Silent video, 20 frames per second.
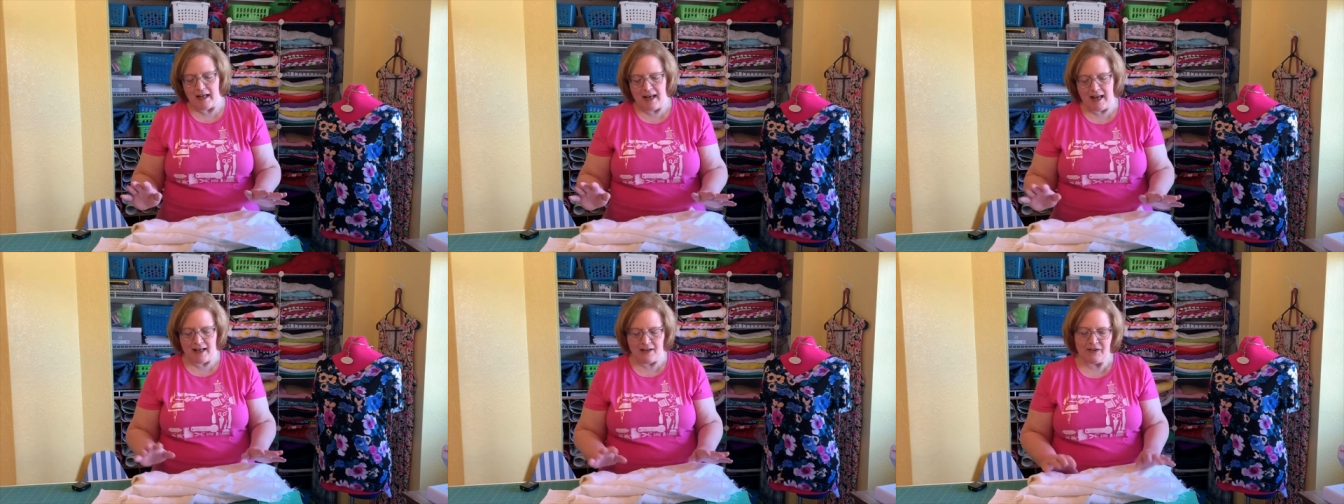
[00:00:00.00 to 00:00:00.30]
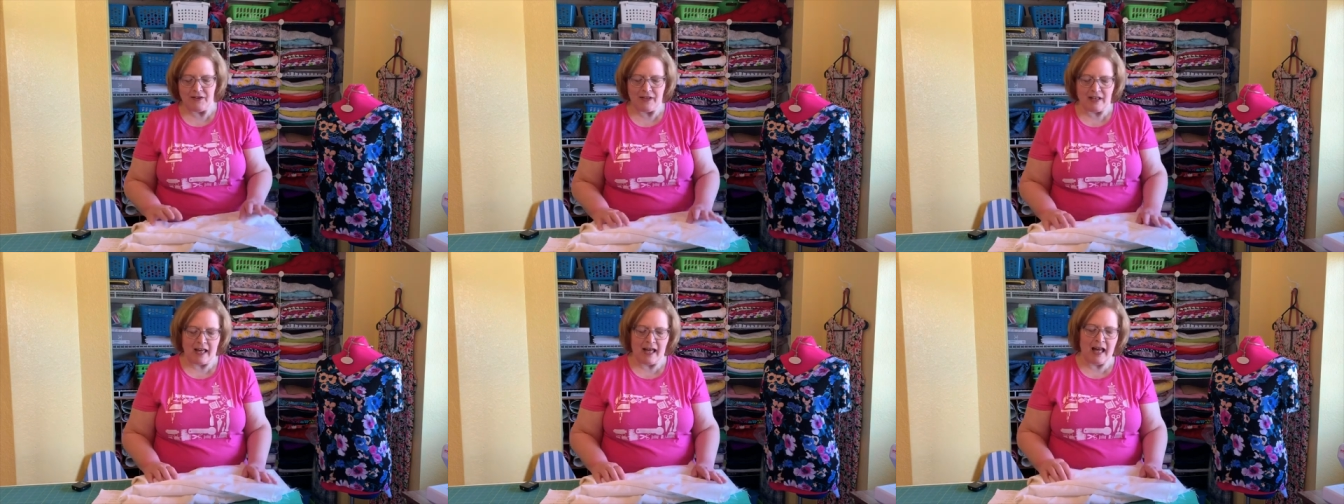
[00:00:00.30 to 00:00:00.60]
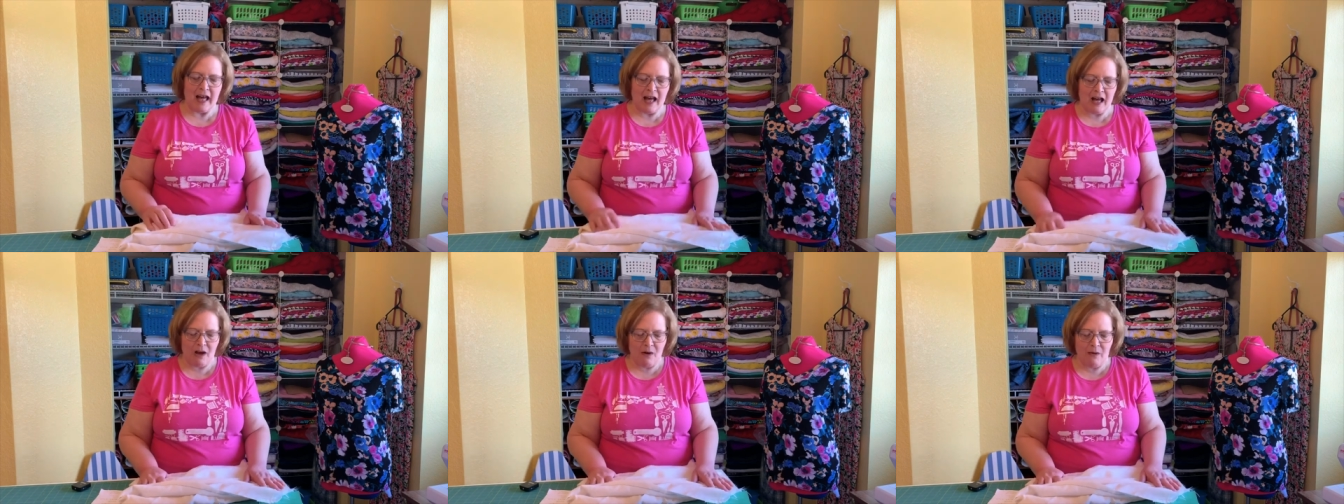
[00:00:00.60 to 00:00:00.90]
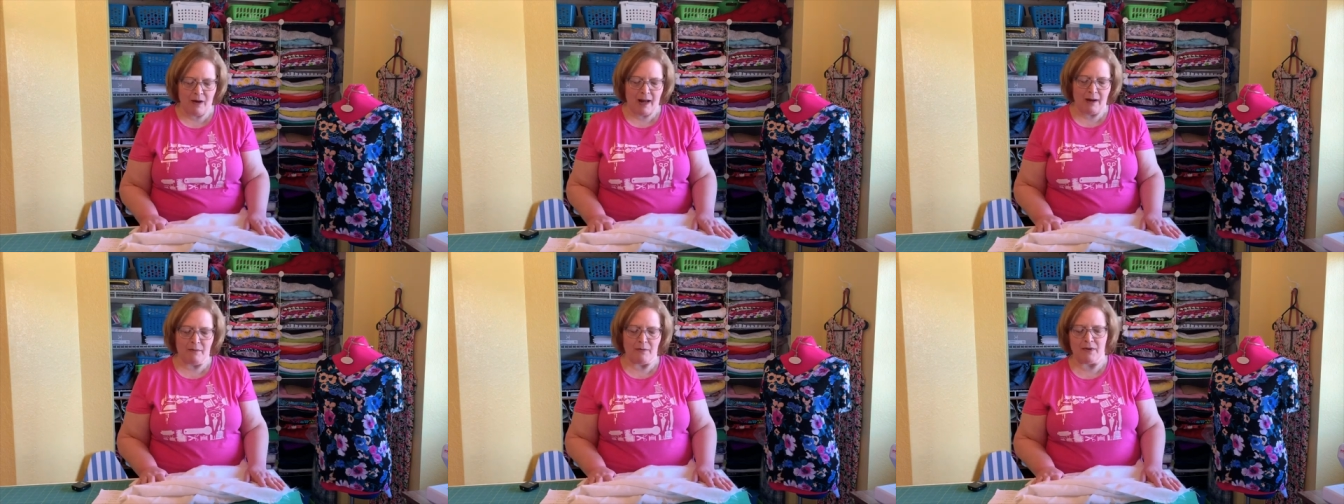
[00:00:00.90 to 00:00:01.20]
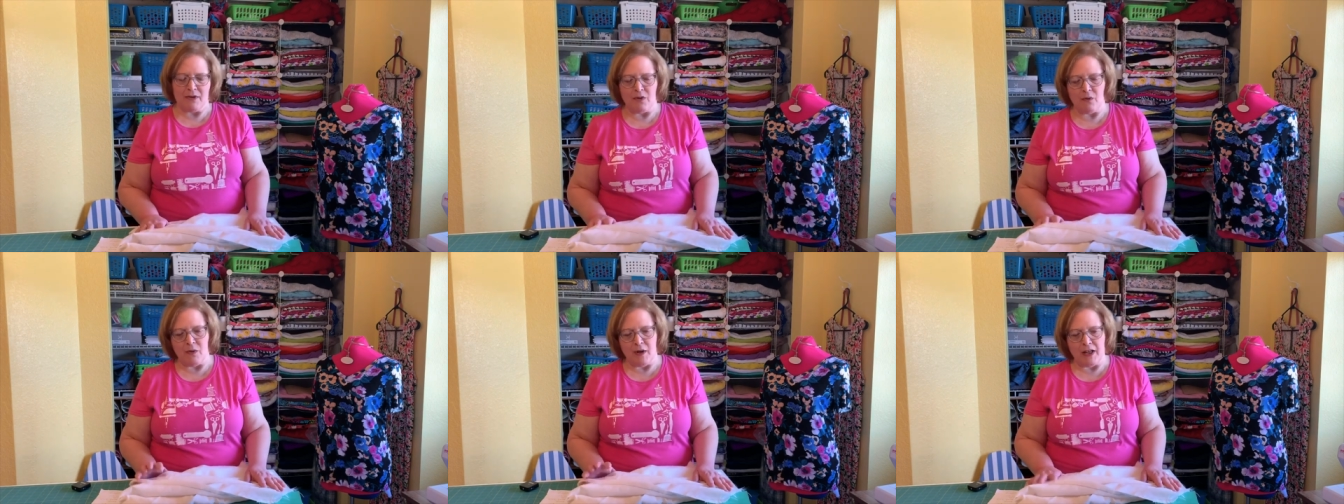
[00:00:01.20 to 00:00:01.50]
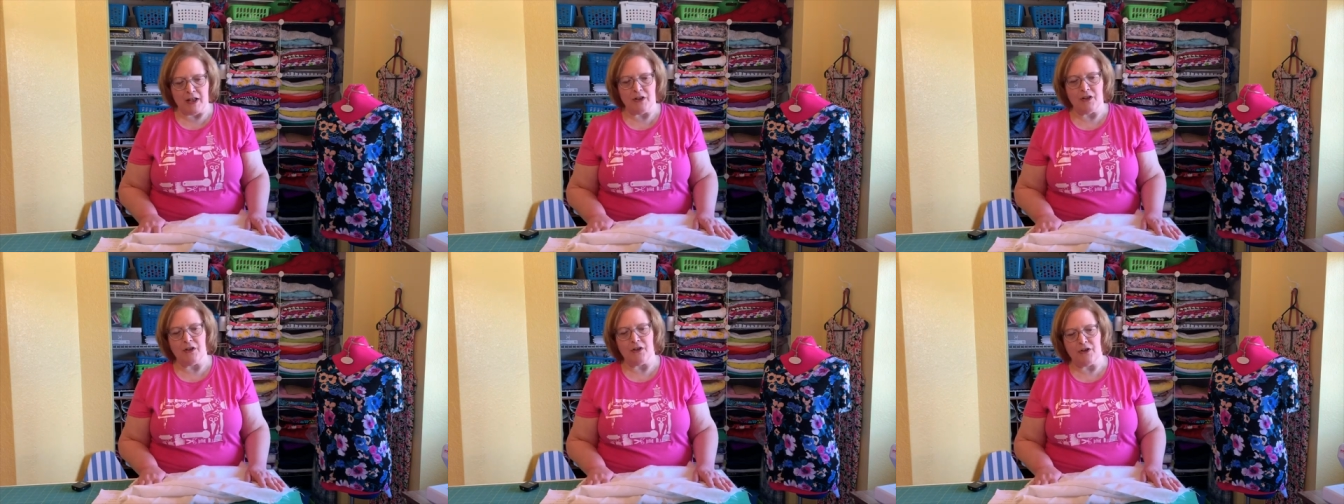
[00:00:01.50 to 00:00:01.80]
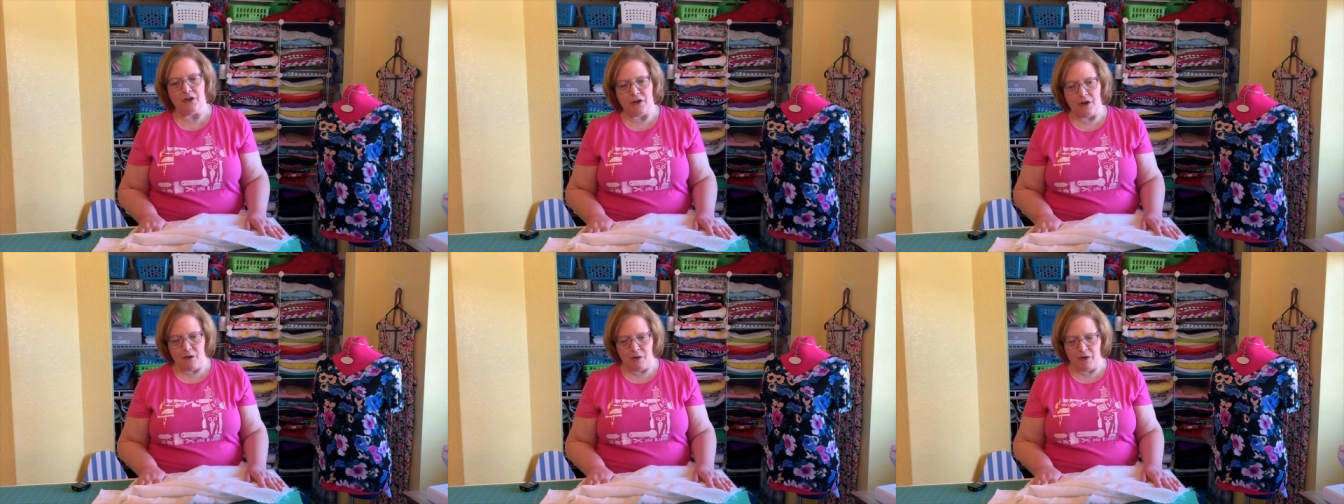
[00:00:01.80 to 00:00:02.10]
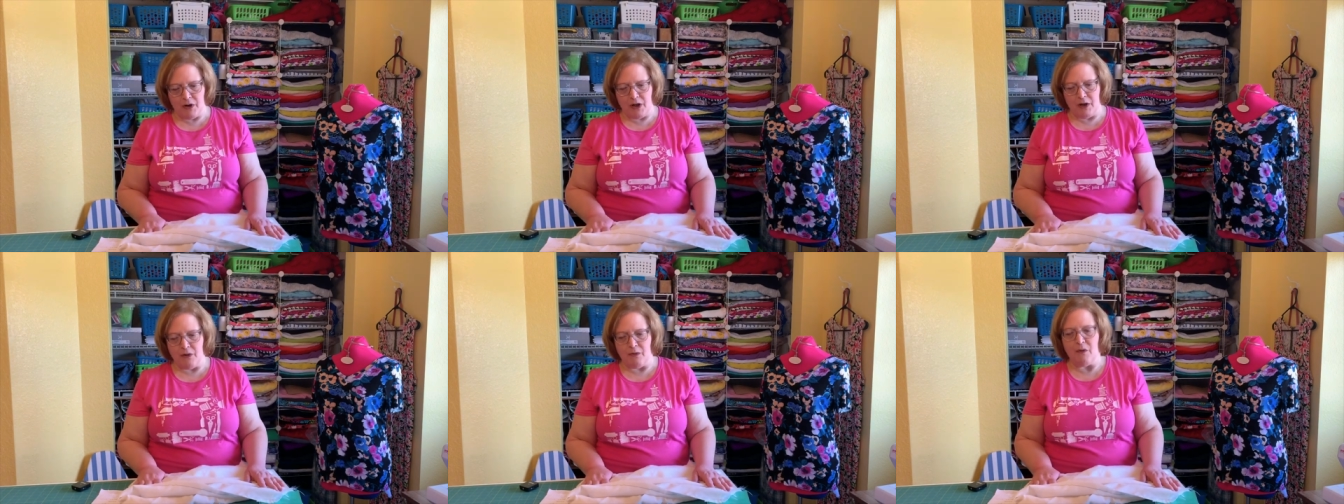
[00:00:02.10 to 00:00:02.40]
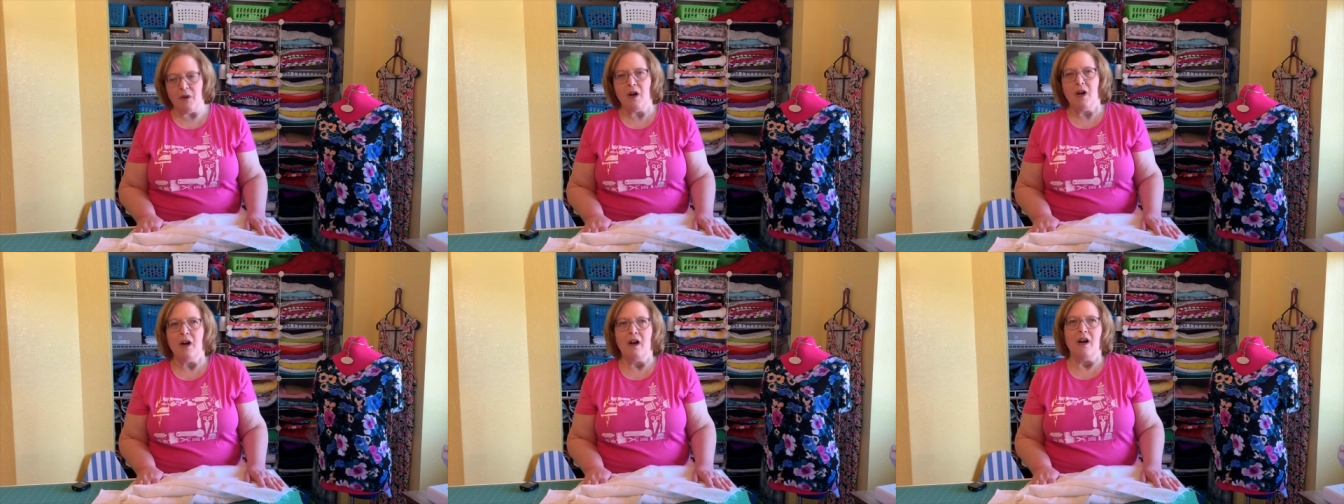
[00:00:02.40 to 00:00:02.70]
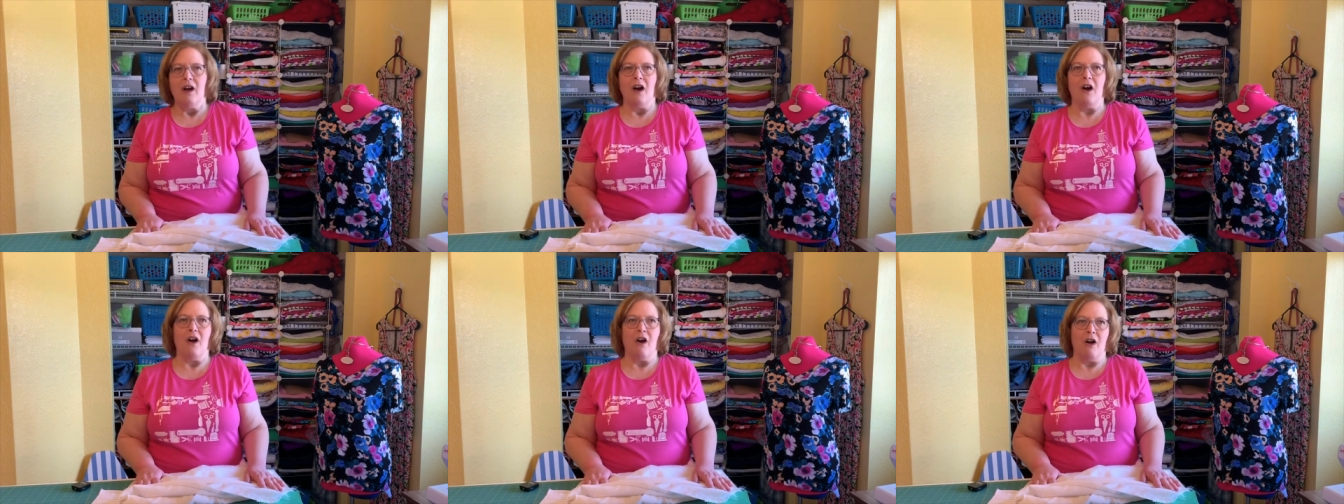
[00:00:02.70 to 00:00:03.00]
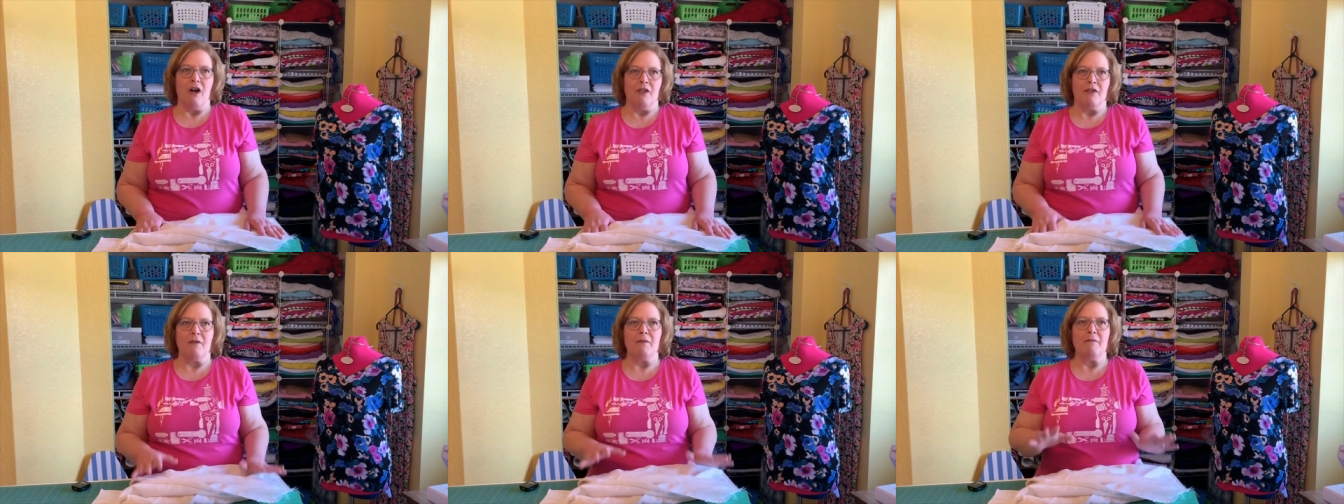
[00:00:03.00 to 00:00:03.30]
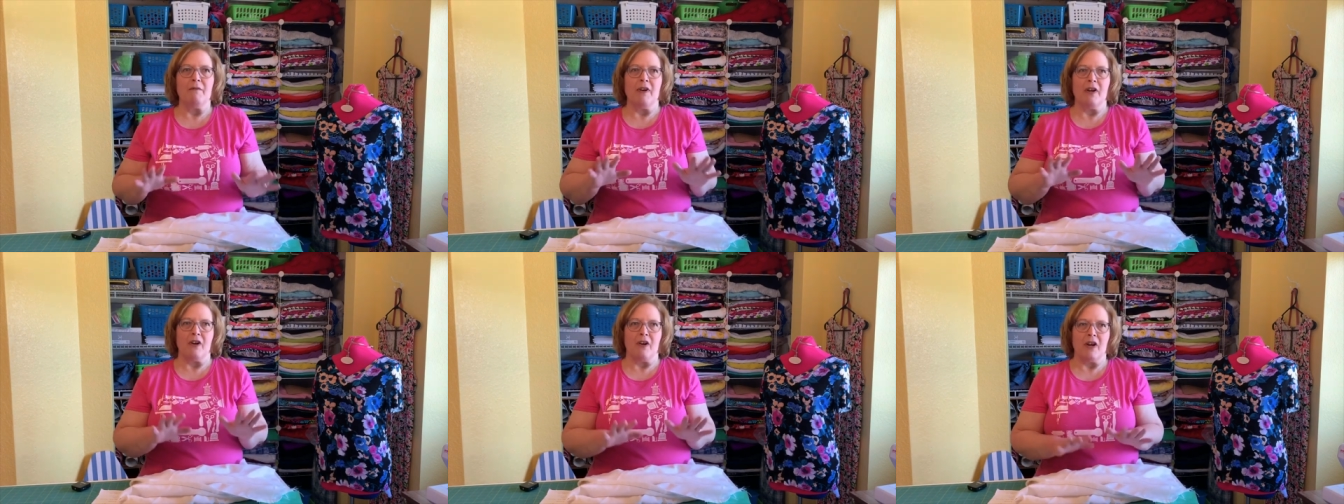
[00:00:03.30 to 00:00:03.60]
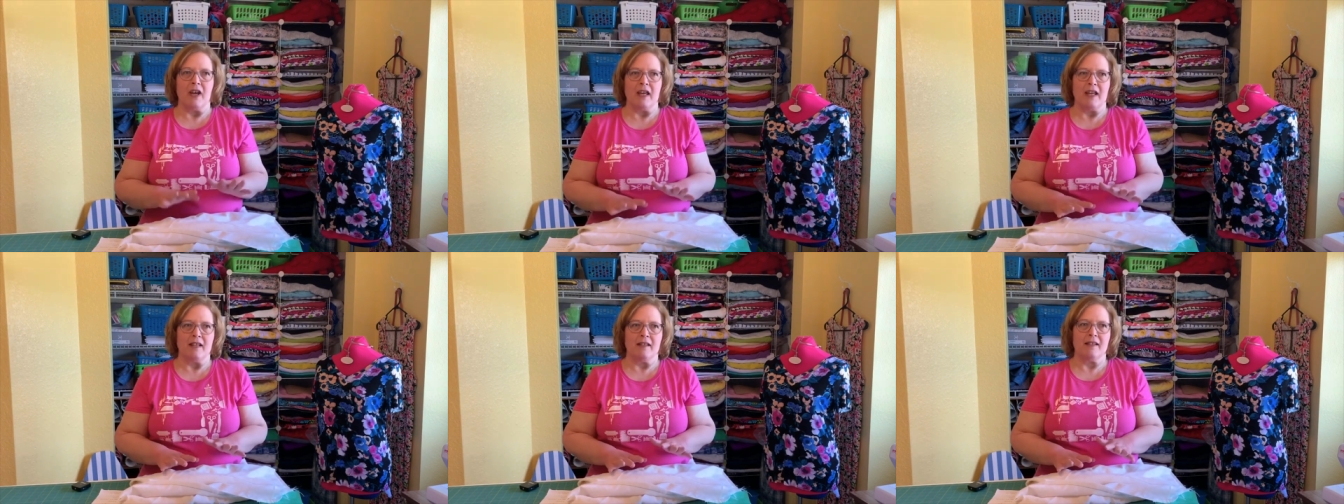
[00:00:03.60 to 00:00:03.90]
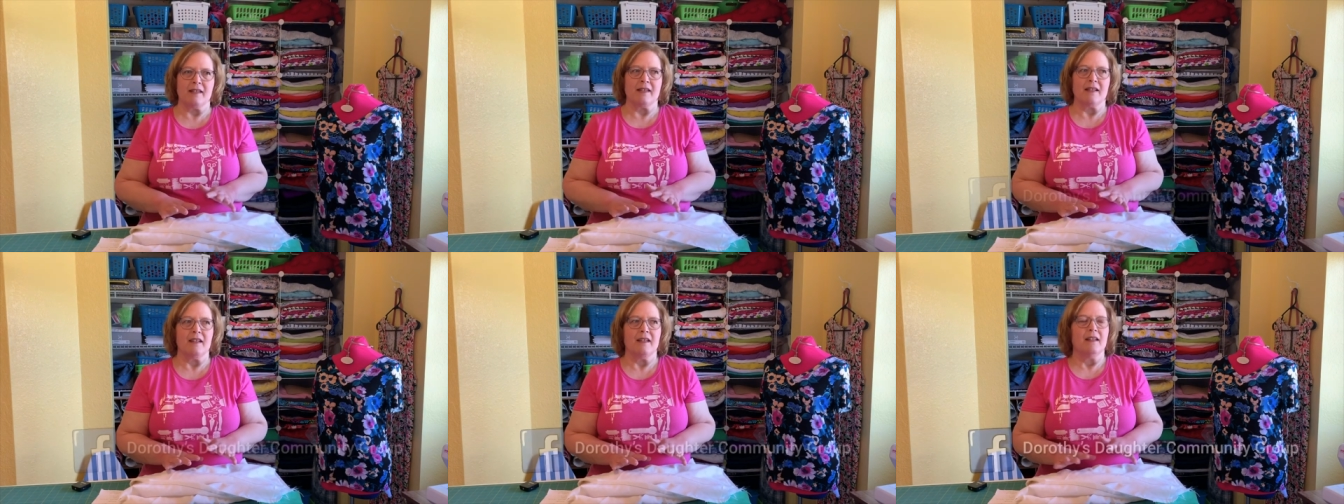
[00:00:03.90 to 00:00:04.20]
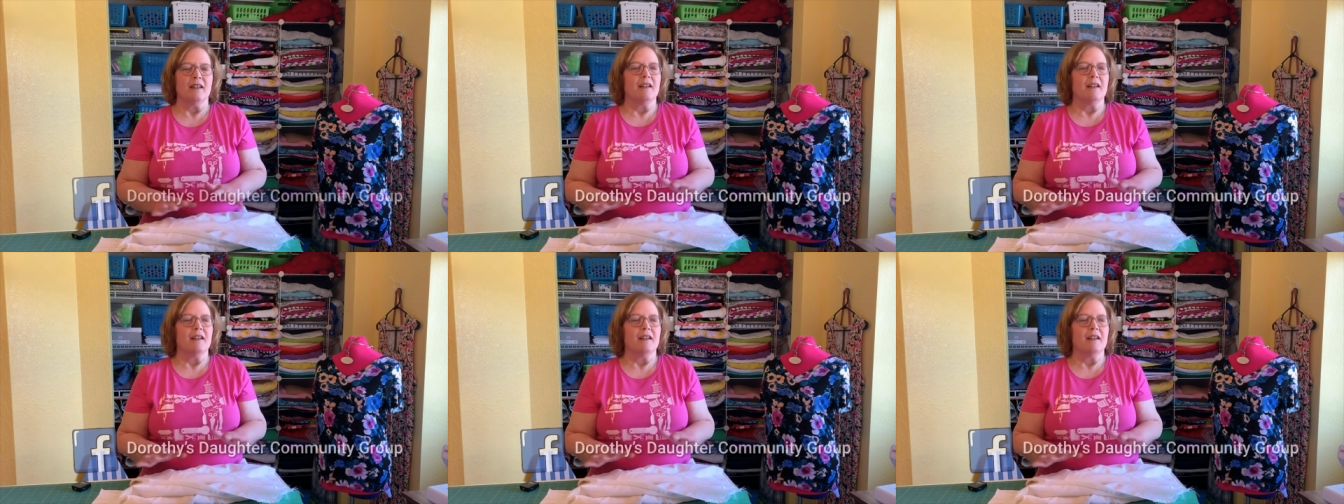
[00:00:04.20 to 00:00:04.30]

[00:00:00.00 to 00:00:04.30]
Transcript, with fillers: as to how I was going to show you all the various